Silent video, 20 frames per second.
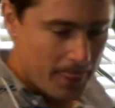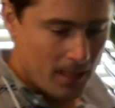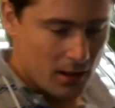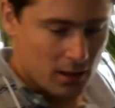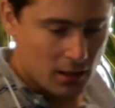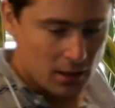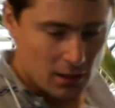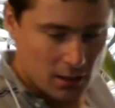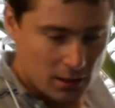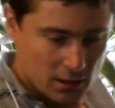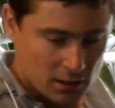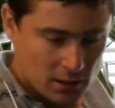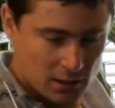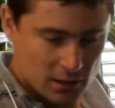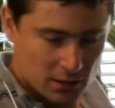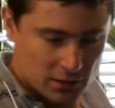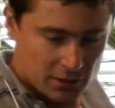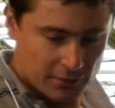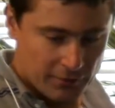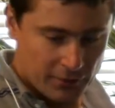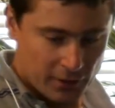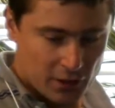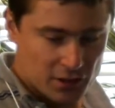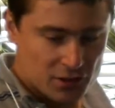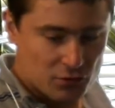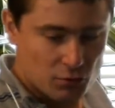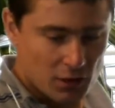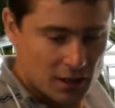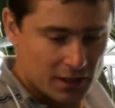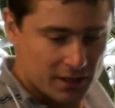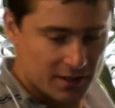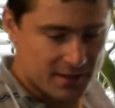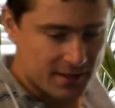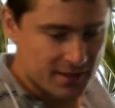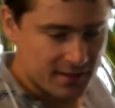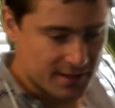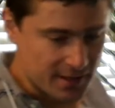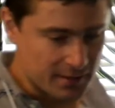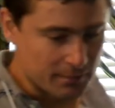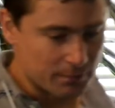The first one is a
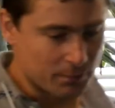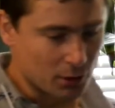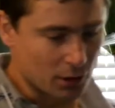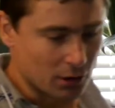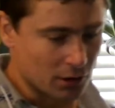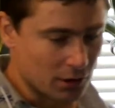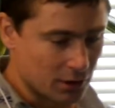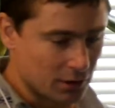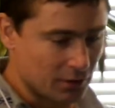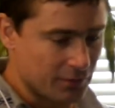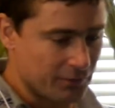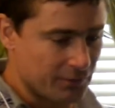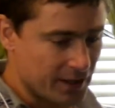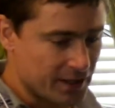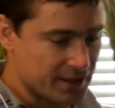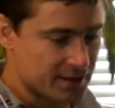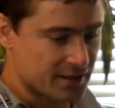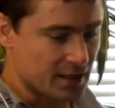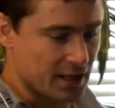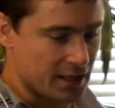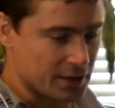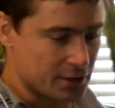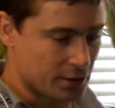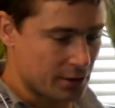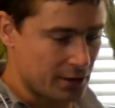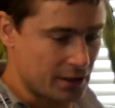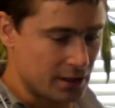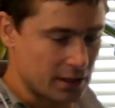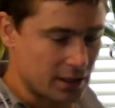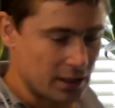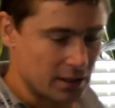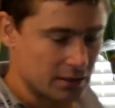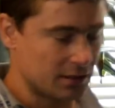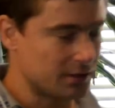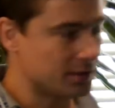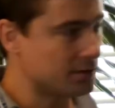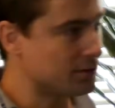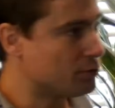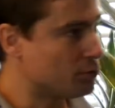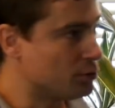simple fixed height tree cut,
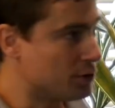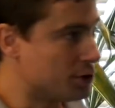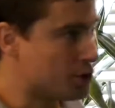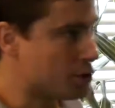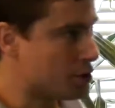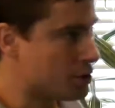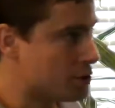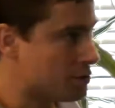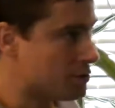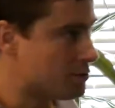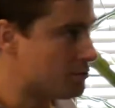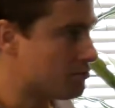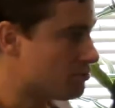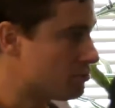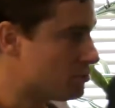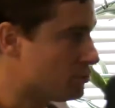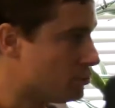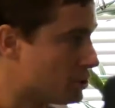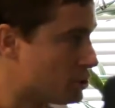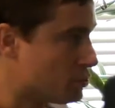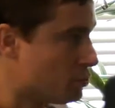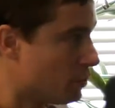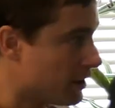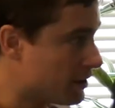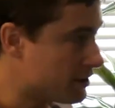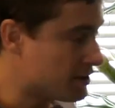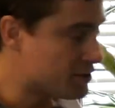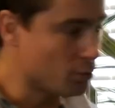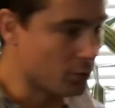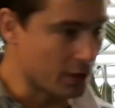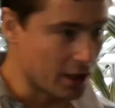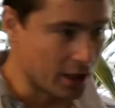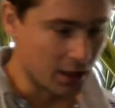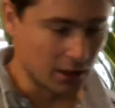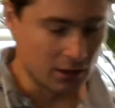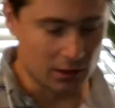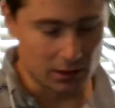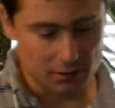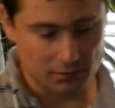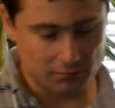which works
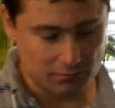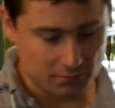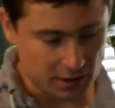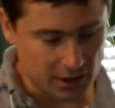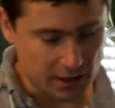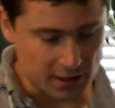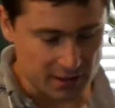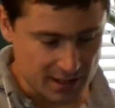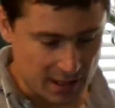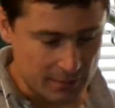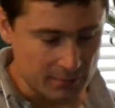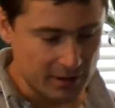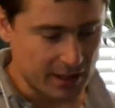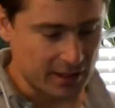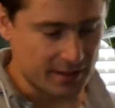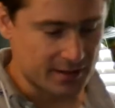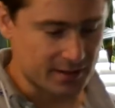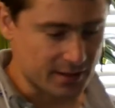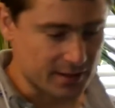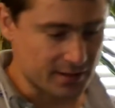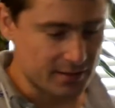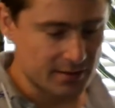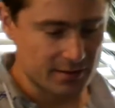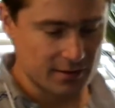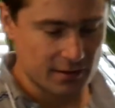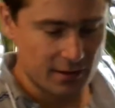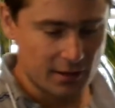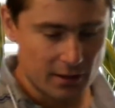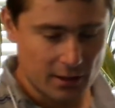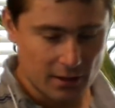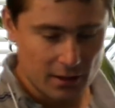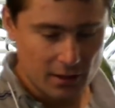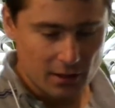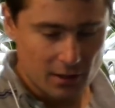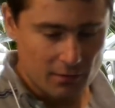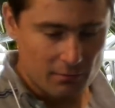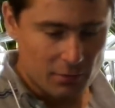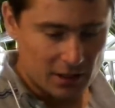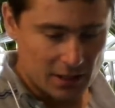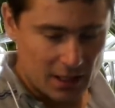well in some cases, but